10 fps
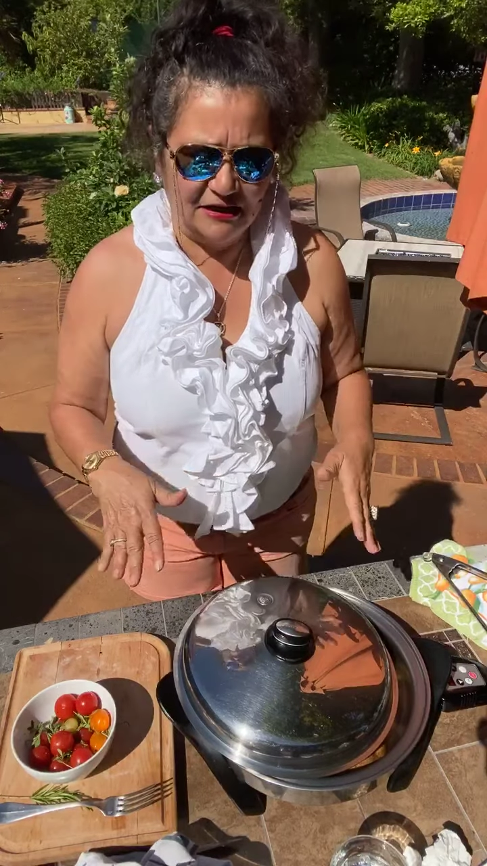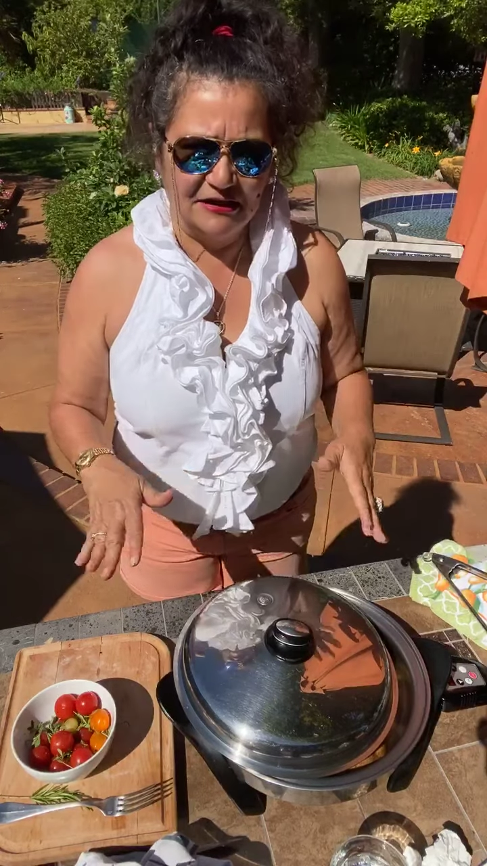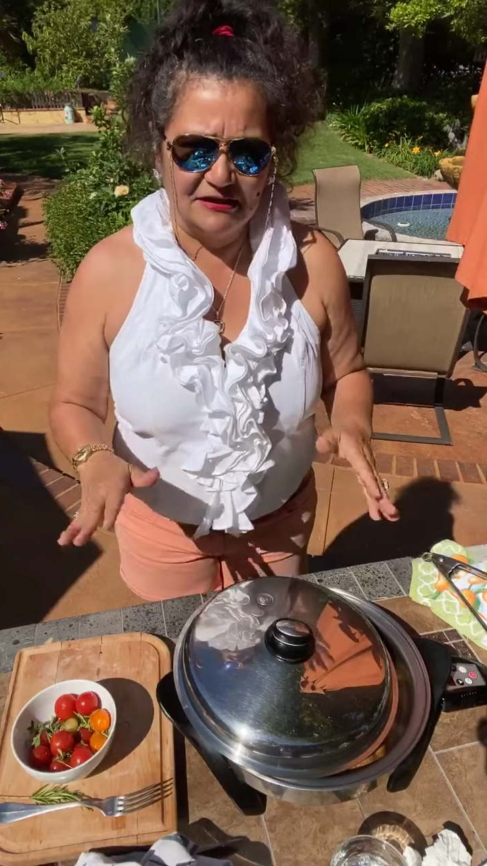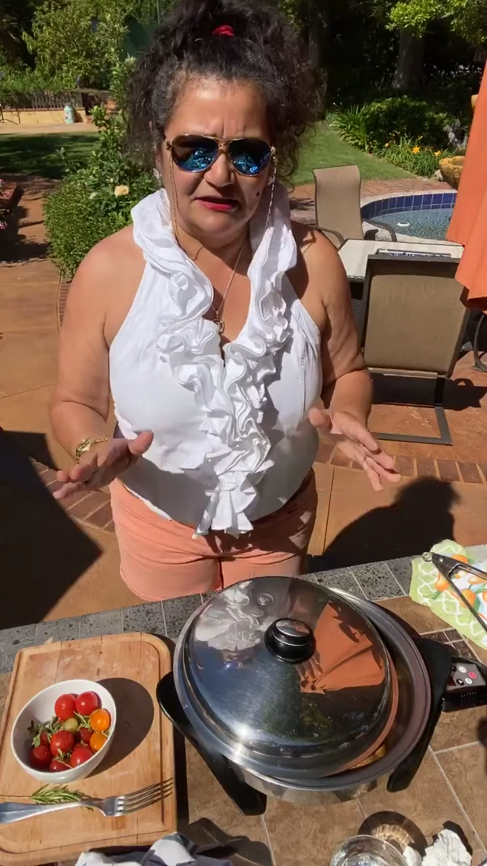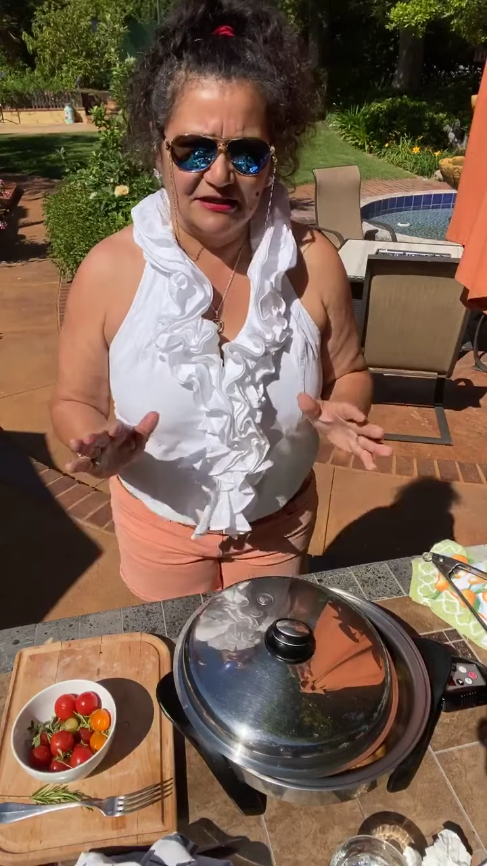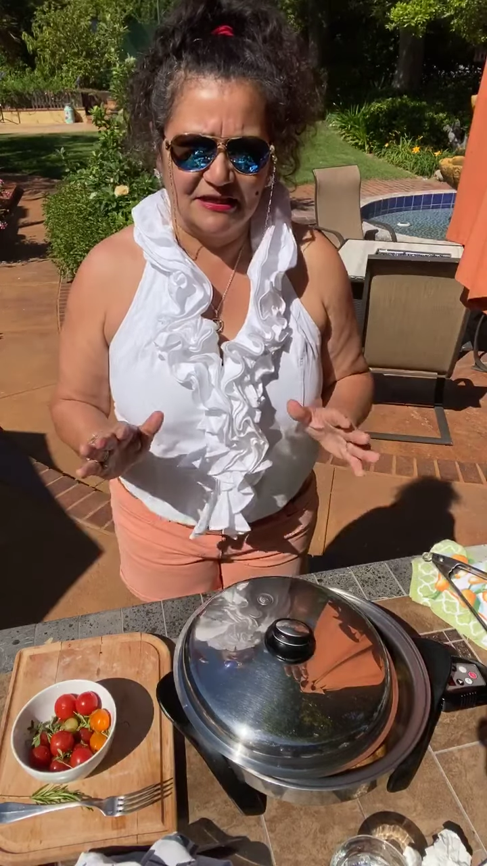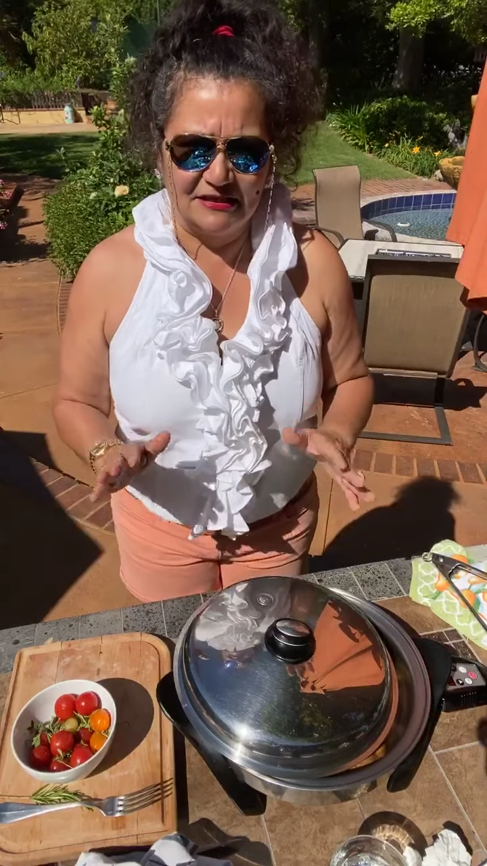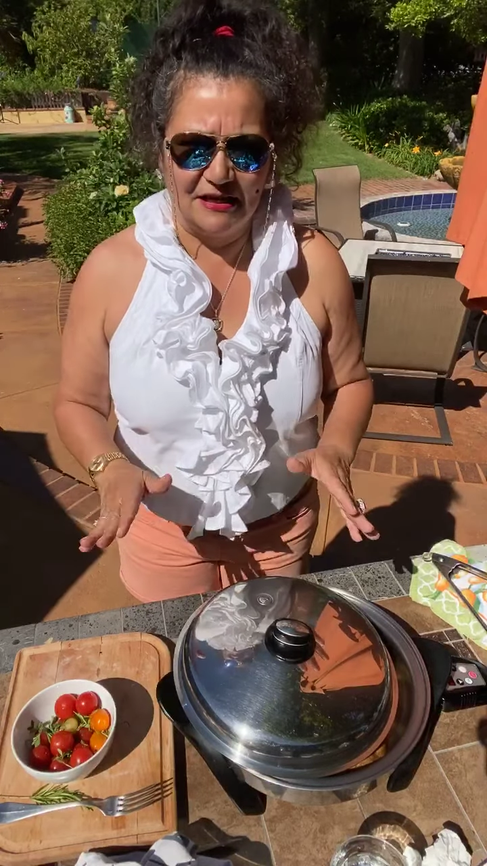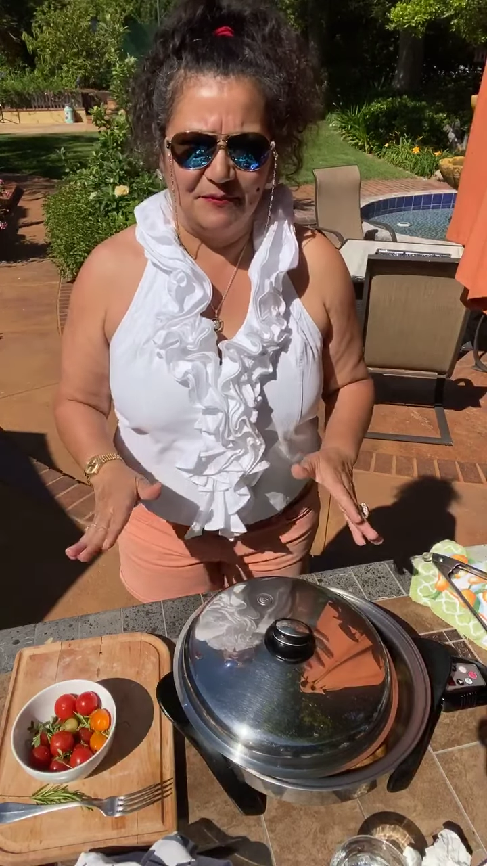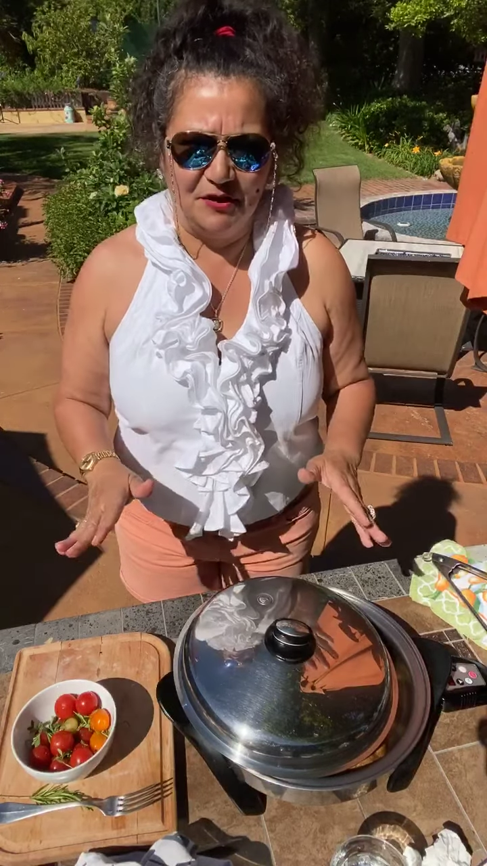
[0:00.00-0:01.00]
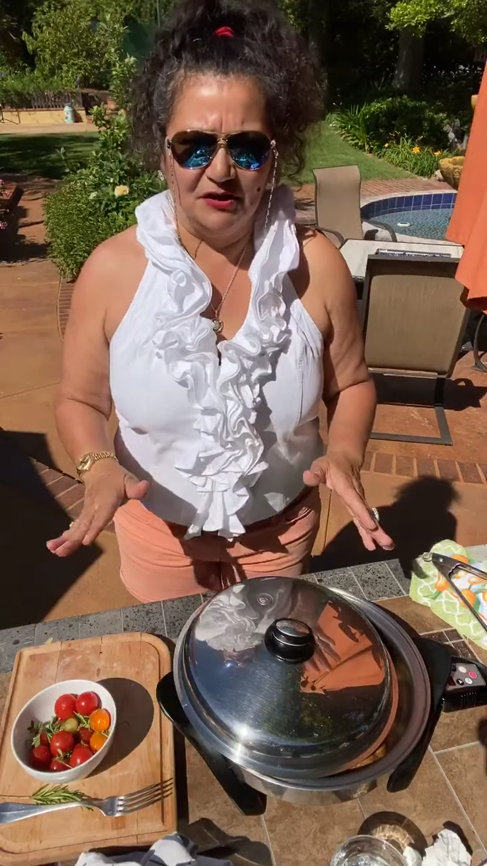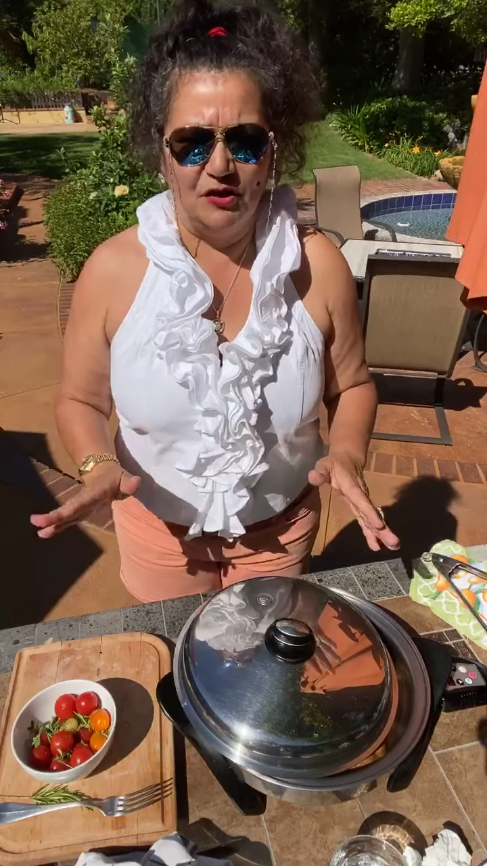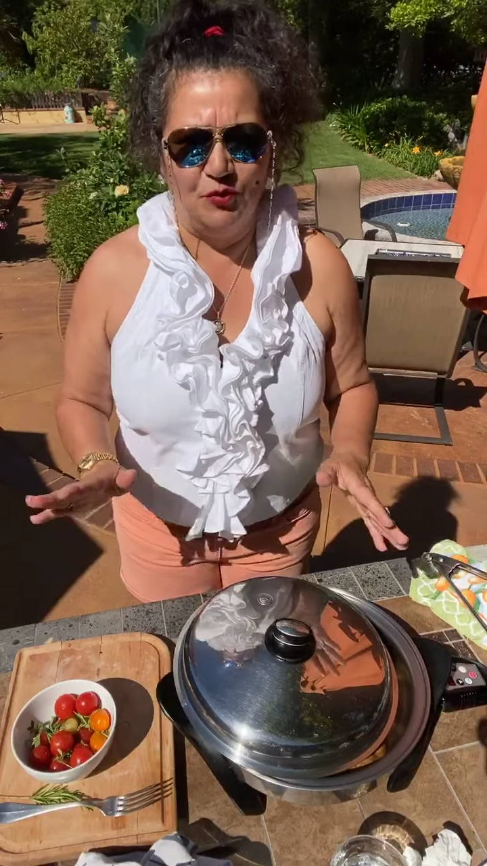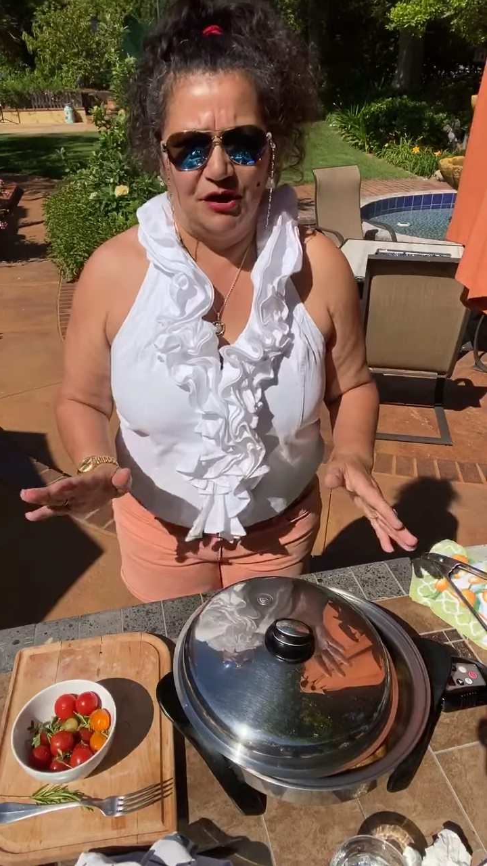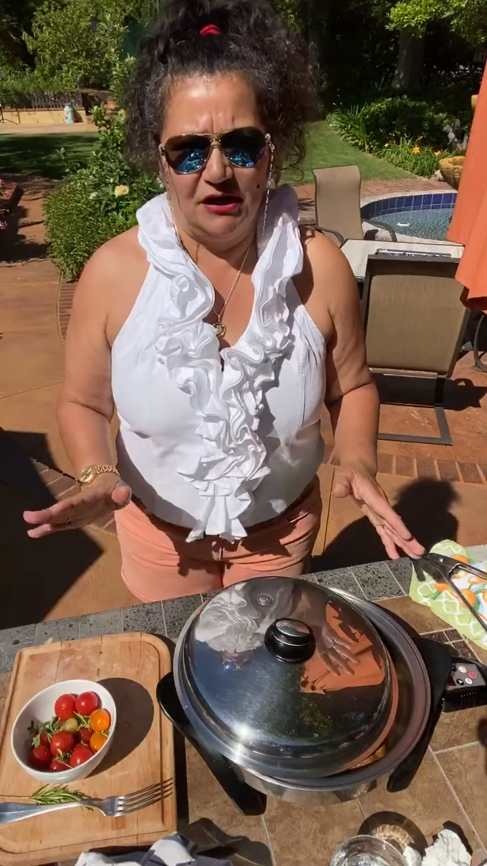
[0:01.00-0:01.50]
this is not something that
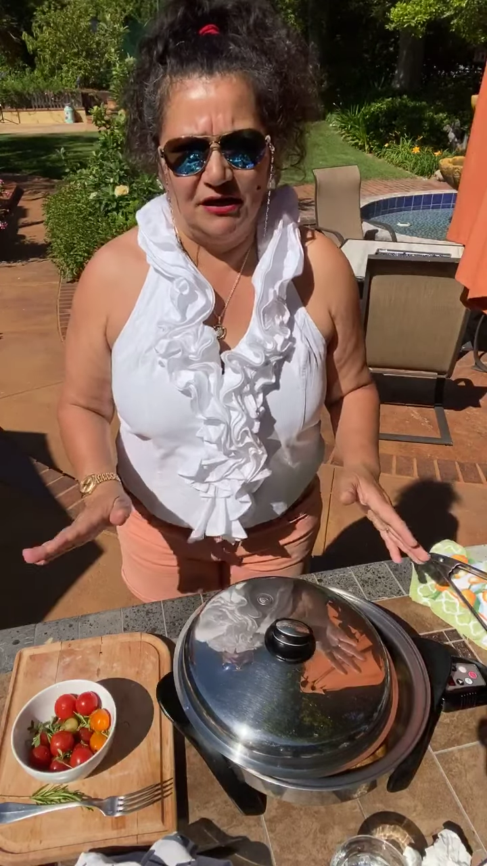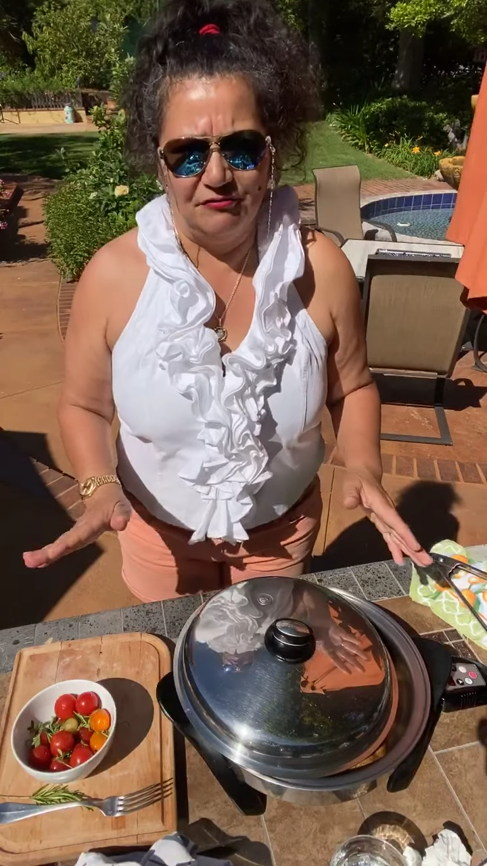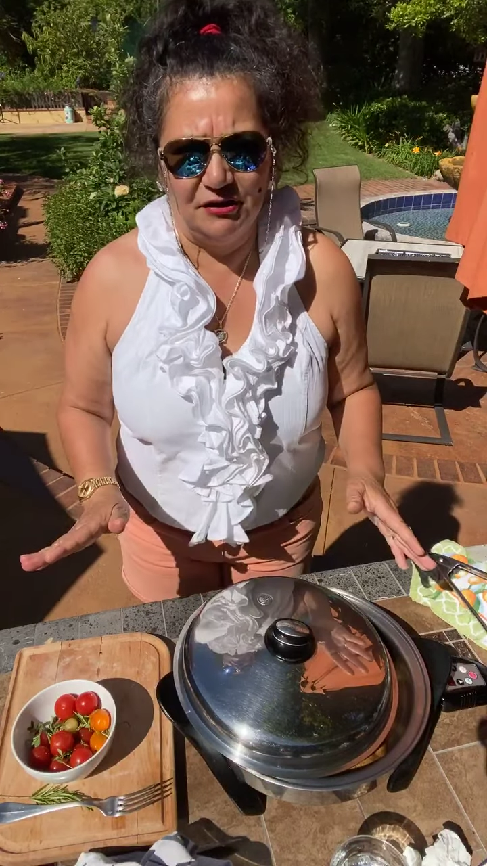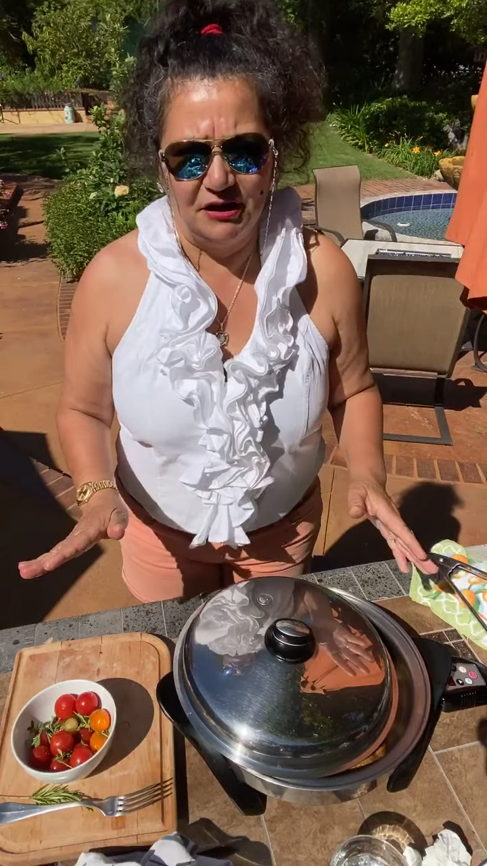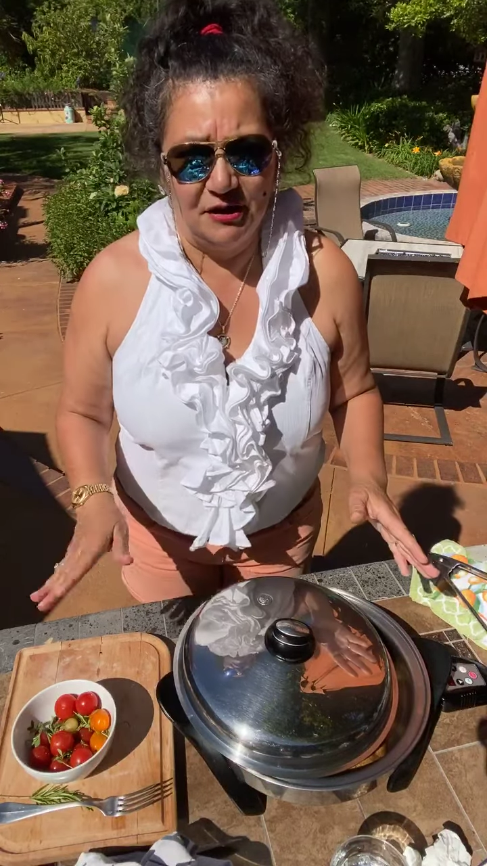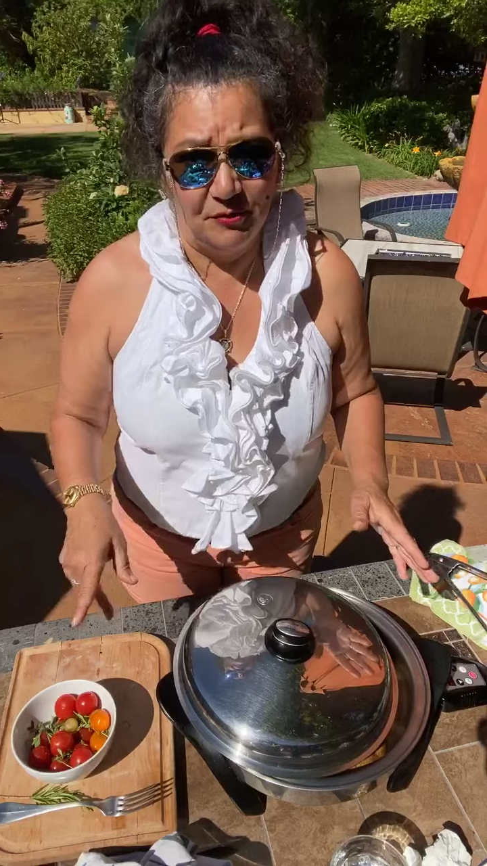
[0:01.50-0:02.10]
we eat every day.